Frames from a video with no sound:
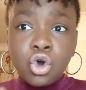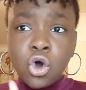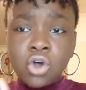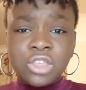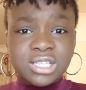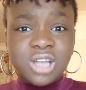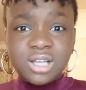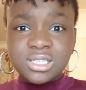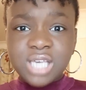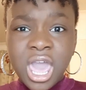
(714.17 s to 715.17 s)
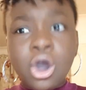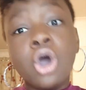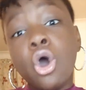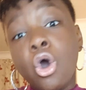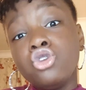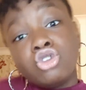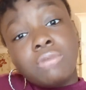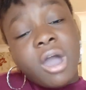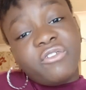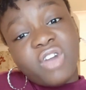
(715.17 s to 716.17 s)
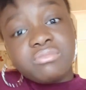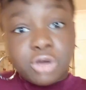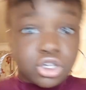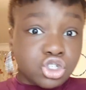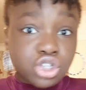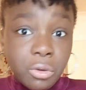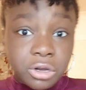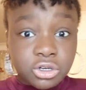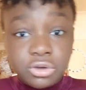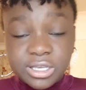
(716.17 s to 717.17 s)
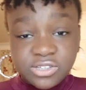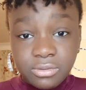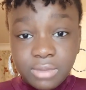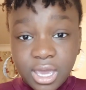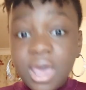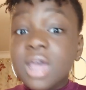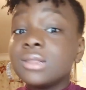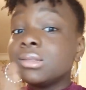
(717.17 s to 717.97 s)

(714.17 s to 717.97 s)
or they start saying, oh, you're not my friend because you don't want to do this for me,